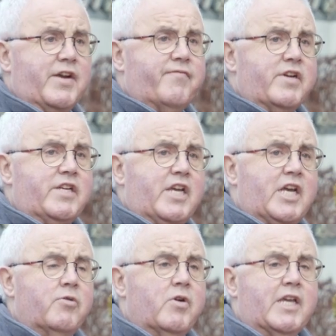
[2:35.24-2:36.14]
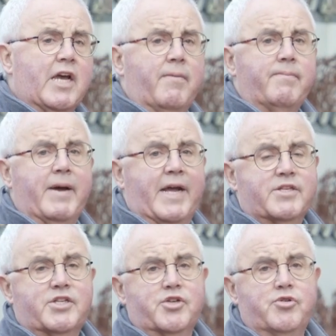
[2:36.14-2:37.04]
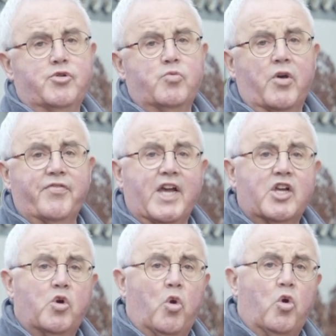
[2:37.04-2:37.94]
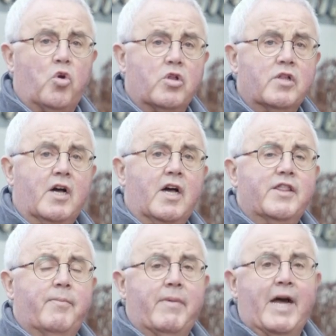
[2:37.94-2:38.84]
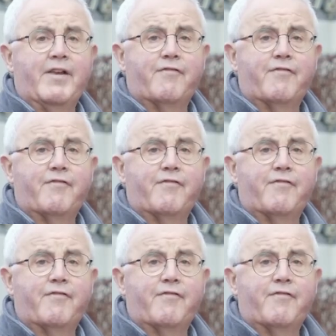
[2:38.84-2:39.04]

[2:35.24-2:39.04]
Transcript: every year, we come back to what they call the main